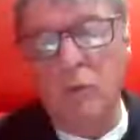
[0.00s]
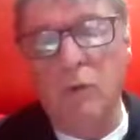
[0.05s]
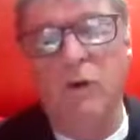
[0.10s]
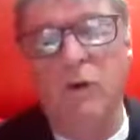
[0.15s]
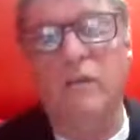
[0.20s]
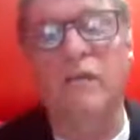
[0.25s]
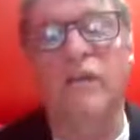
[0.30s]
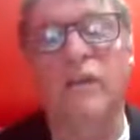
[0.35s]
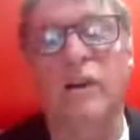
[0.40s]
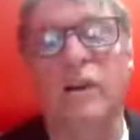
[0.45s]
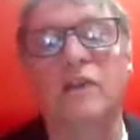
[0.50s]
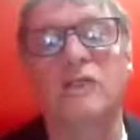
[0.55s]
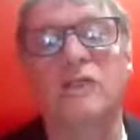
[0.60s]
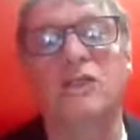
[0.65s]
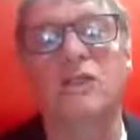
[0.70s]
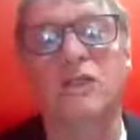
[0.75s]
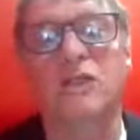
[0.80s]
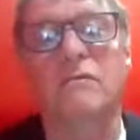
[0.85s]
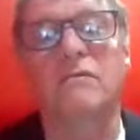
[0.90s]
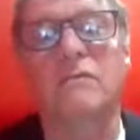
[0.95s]
want to
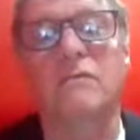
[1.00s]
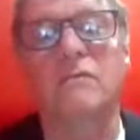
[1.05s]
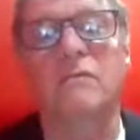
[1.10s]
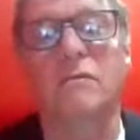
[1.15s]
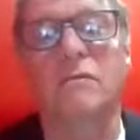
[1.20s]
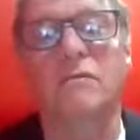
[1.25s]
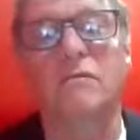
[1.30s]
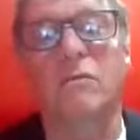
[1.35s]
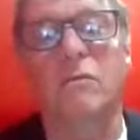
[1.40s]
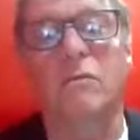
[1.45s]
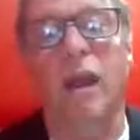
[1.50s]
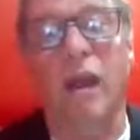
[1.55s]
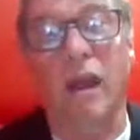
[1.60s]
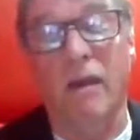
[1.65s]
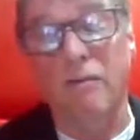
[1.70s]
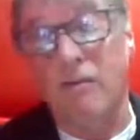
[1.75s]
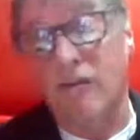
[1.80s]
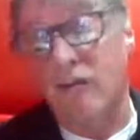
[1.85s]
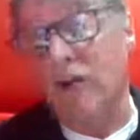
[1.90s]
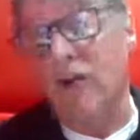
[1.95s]
finish
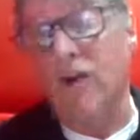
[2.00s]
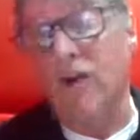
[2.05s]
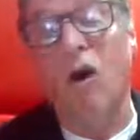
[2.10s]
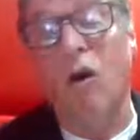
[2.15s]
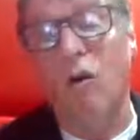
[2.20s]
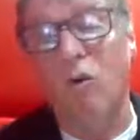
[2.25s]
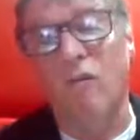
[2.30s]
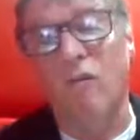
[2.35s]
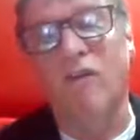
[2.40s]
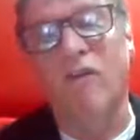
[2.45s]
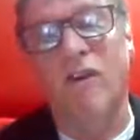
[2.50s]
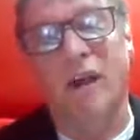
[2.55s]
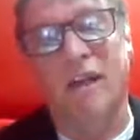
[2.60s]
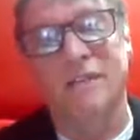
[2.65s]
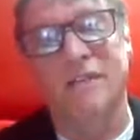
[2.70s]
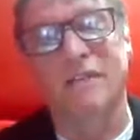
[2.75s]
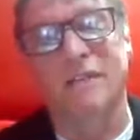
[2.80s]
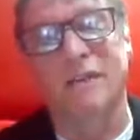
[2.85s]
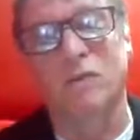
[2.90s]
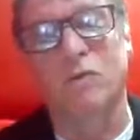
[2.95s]
in front of home
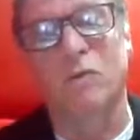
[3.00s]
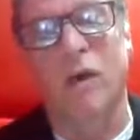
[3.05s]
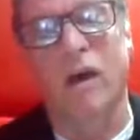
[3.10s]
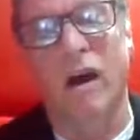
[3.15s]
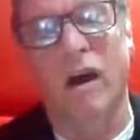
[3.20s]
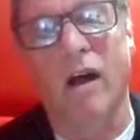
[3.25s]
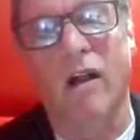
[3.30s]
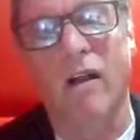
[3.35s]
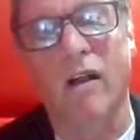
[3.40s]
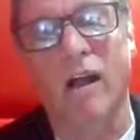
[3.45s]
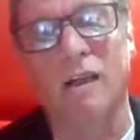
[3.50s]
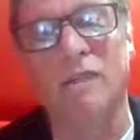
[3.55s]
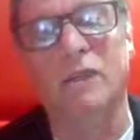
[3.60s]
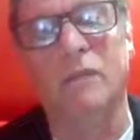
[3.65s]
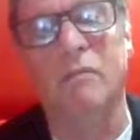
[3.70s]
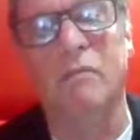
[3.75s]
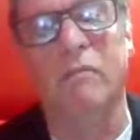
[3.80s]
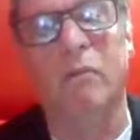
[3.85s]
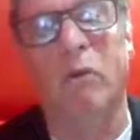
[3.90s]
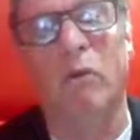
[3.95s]
fans as well. It's
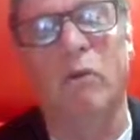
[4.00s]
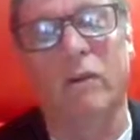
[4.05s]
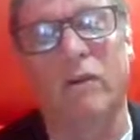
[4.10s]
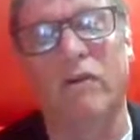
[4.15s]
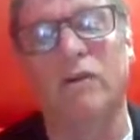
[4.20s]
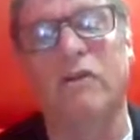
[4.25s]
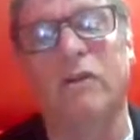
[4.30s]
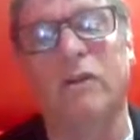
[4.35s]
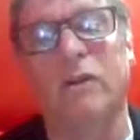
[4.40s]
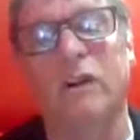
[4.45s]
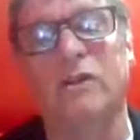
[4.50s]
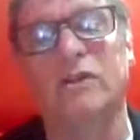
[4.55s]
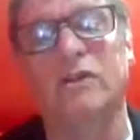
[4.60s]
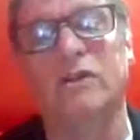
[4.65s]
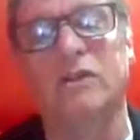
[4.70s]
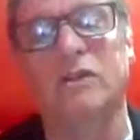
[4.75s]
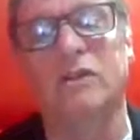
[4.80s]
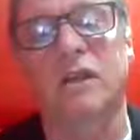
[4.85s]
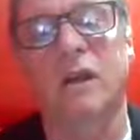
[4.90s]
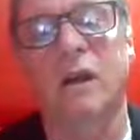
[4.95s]
important to
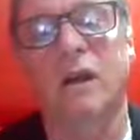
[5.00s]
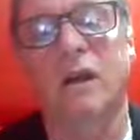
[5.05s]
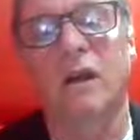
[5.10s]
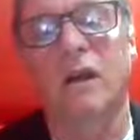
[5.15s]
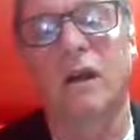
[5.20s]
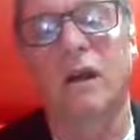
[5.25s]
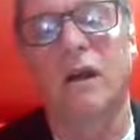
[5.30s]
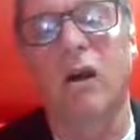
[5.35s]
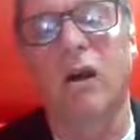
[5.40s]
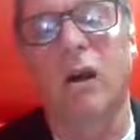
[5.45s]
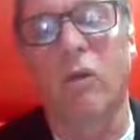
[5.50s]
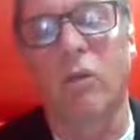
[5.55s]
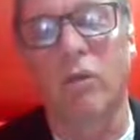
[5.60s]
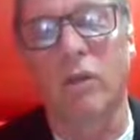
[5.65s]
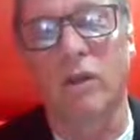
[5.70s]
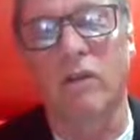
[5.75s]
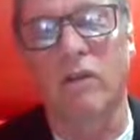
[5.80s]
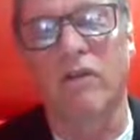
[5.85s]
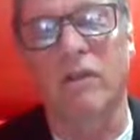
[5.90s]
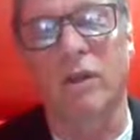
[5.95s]
finish
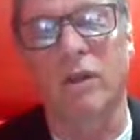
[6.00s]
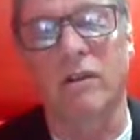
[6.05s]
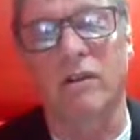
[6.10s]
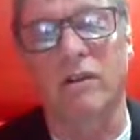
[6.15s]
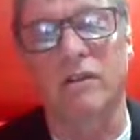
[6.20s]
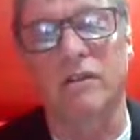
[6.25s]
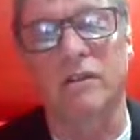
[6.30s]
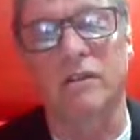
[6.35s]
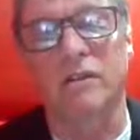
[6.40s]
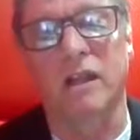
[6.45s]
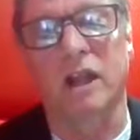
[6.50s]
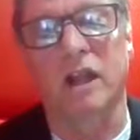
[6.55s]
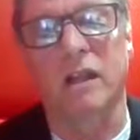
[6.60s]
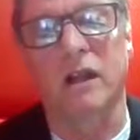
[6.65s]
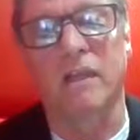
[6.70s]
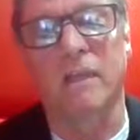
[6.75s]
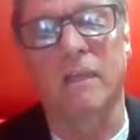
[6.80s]
with a flourish, isn't it?